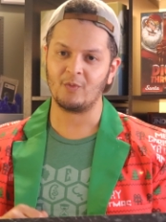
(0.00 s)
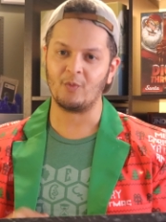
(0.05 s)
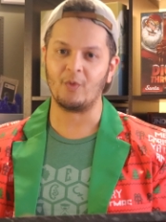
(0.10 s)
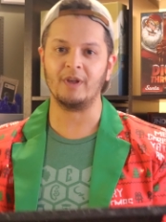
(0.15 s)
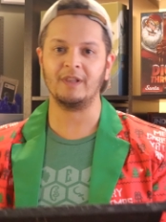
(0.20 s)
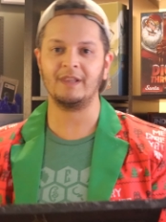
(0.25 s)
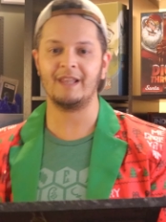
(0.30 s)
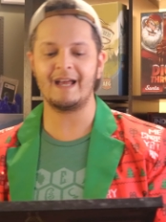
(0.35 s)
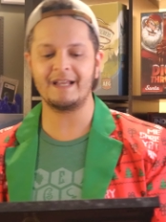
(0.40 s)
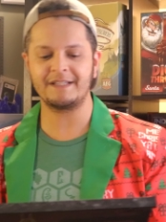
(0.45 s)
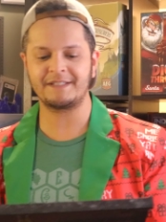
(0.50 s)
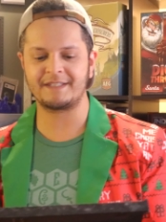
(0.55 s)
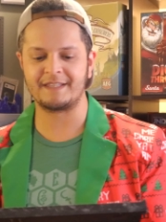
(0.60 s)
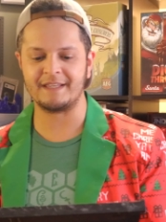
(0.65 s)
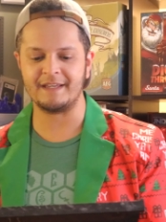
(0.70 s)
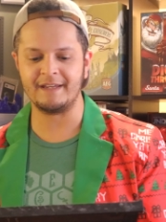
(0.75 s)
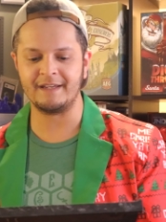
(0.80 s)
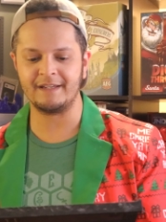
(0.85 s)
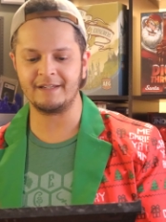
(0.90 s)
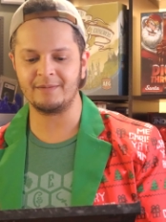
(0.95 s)
One last
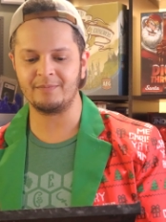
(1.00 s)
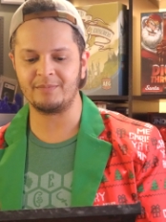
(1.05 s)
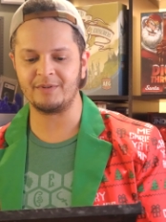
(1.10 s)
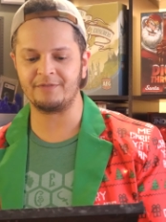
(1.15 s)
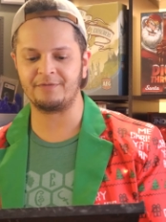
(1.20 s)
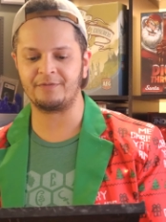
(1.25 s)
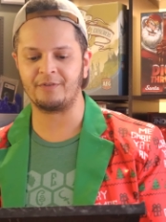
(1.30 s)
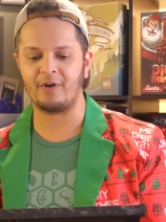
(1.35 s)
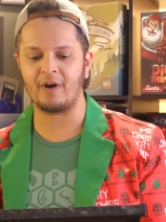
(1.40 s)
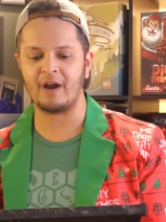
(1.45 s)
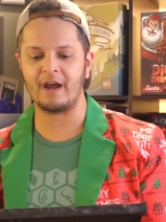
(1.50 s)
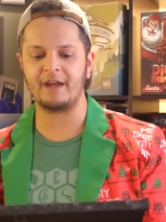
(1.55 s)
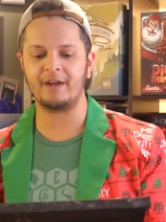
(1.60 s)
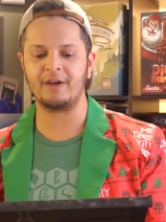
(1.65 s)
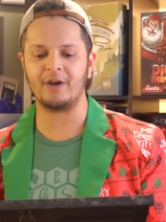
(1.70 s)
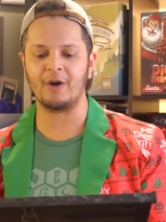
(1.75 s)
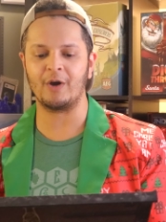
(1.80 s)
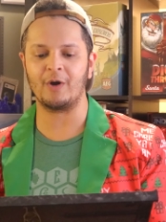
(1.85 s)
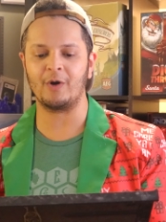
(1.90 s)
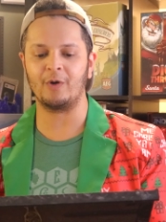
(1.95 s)
thing before I
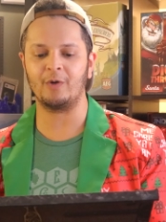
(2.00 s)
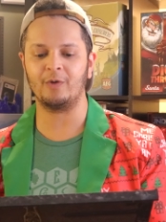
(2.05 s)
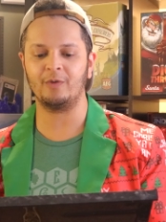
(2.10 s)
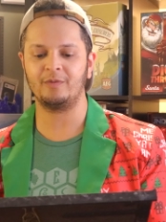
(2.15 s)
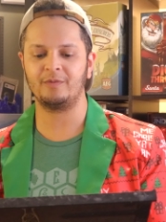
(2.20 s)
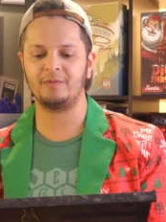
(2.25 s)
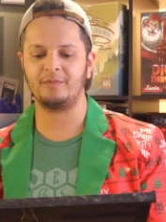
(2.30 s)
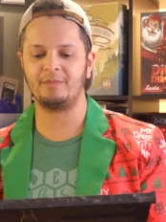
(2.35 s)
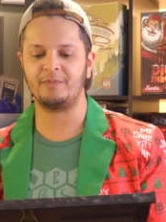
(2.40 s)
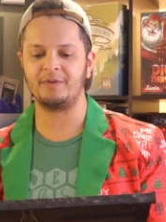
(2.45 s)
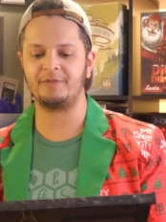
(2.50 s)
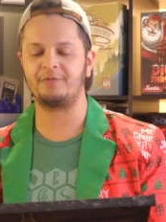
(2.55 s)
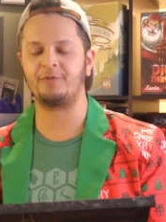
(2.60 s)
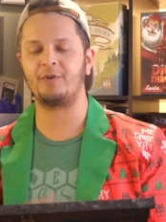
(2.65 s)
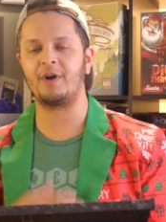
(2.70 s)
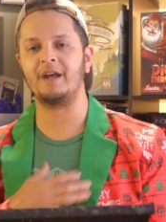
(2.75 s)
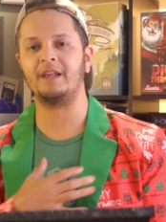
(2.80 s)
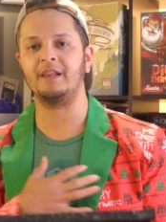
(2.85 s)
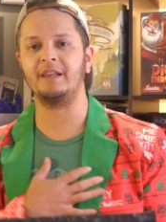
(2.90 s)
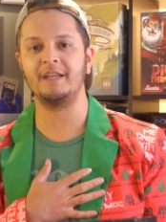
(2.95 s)
go,
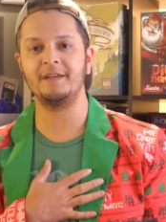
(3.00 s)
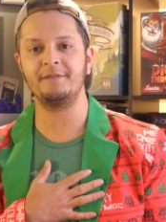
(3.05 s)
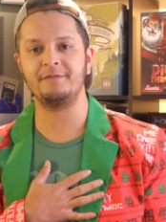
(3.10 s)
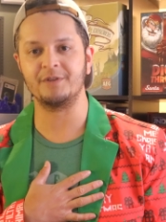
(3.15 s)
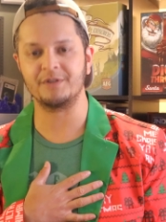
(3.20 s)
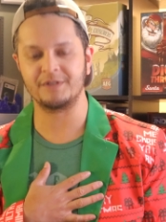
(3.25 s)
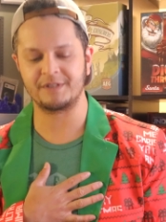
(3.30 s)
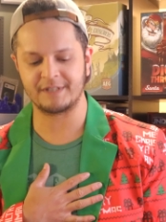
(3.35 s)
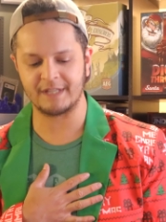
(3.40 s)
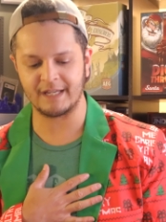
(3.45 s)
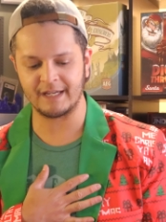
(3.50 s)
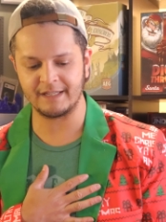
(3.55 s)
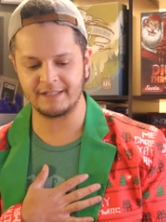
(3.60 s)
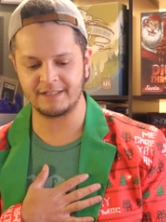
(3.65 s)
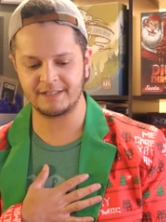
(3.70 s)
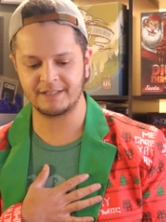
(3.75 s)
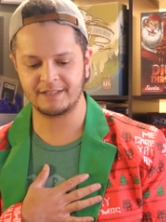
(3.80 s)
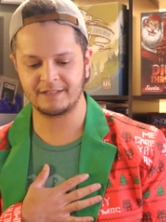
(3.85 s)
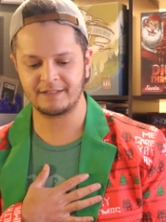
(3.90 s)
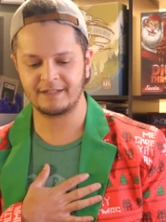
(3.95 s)
before I leave your
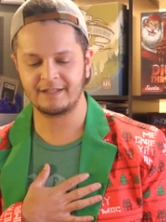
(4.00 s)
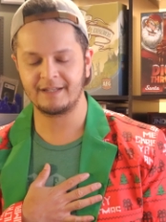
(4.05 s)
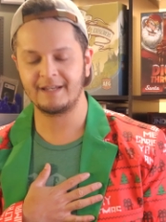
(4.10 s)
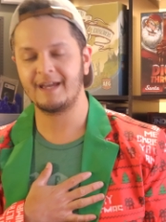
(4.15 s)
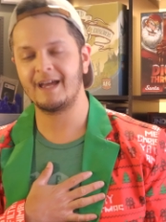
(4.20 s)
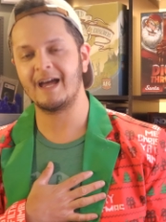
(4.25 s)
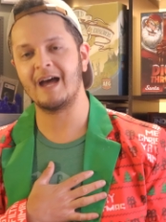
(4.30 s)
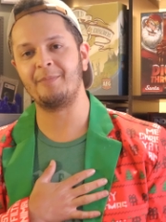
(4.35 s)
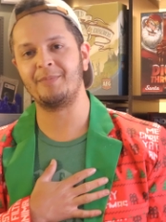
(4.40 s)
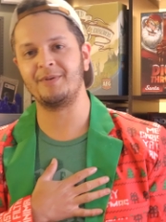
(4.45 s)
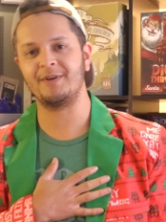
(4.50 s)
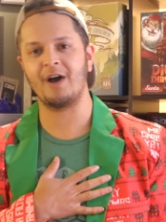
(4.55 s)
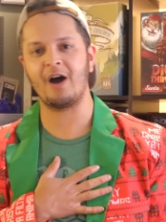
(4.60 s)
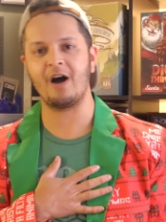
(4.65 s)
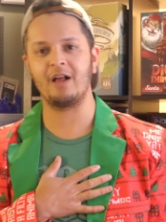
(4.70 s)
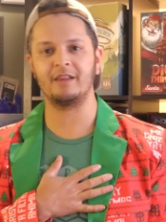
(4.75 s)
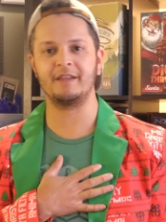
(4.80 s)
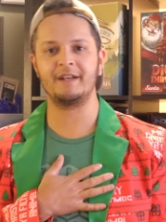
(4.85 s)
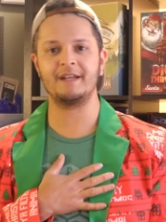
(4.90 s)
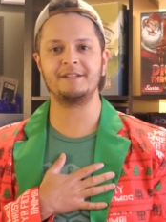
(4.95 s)
site, happy
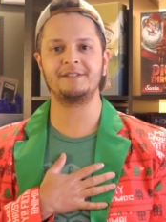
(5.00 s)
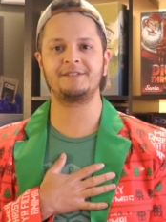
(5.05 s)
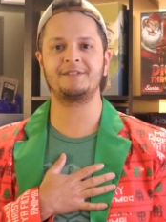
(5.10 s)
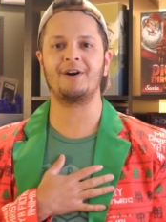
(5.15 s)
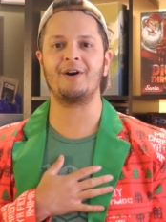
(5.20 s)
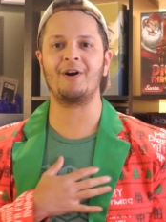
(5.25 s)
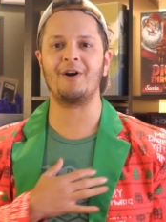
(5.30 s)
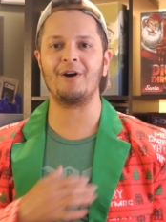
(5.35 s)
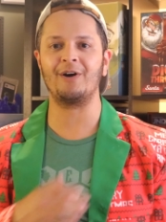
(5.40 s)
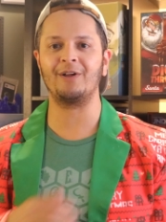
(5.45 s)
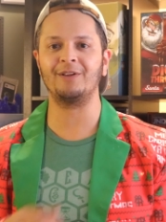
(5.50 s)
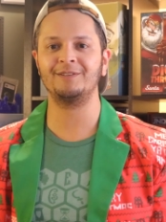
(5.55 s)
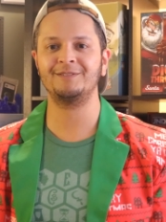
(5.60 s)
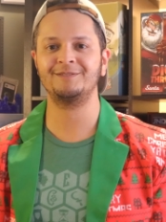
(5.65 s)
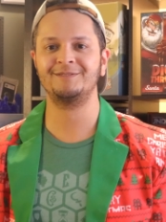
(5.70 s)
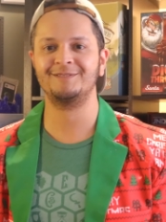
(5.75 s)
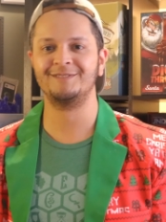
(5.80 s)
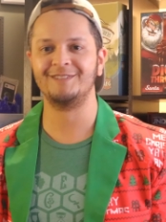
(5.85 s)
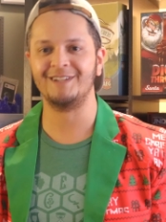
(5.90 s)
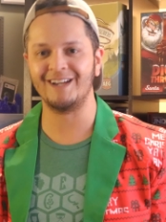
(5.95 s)
holidays to all
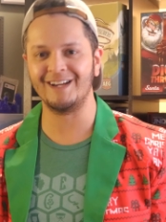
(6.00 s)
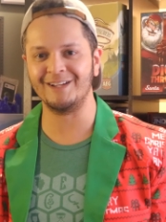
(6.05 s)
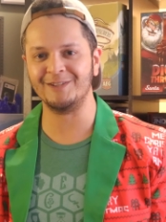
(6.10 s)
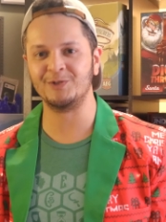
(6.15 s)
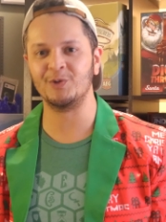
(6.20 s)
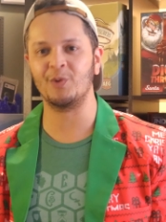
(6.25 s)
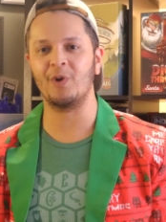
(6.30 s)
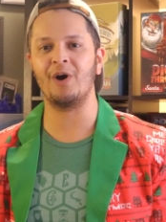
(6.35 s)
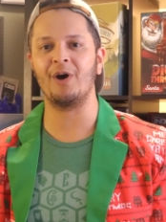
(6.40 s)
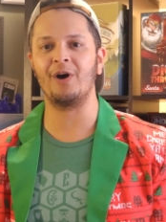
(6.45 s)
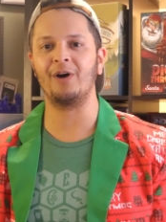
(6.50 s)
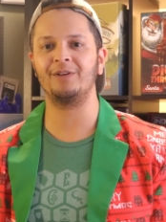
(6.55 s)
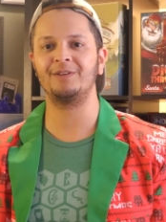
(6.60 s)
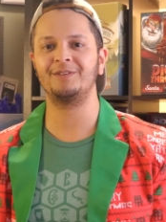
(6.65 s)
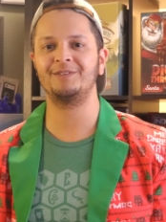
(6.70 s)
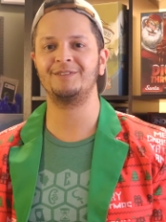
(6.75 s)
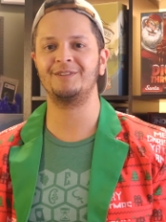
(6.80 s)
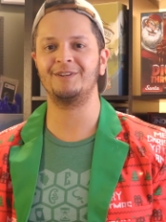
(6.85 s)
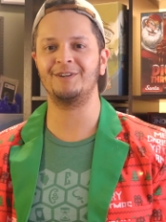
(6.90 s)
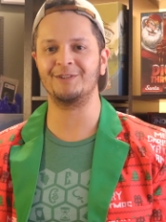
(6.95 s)
and to all
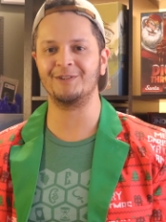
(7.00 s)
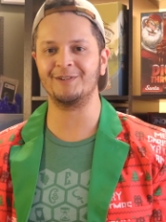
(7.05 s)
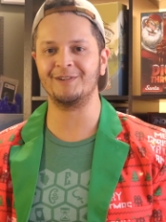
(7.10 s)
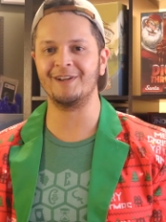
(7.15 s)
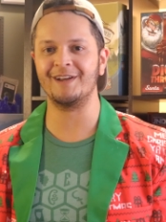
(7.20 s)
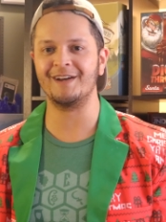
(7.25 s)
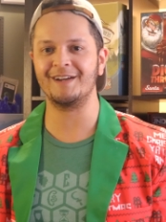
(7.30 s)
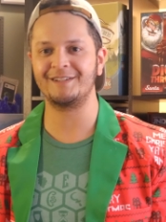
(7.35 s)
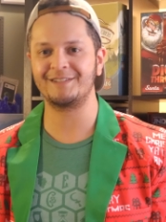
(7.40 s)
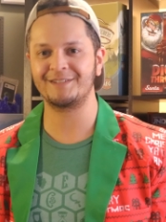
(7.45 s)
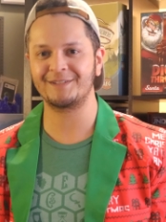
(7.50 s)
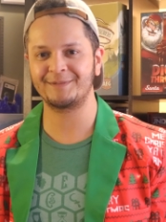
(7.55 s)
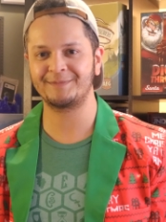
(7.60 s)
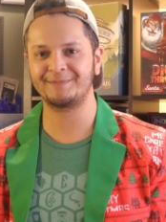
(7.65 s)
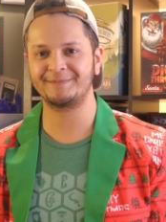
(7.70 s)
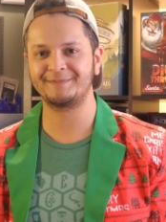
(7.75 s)
a good night.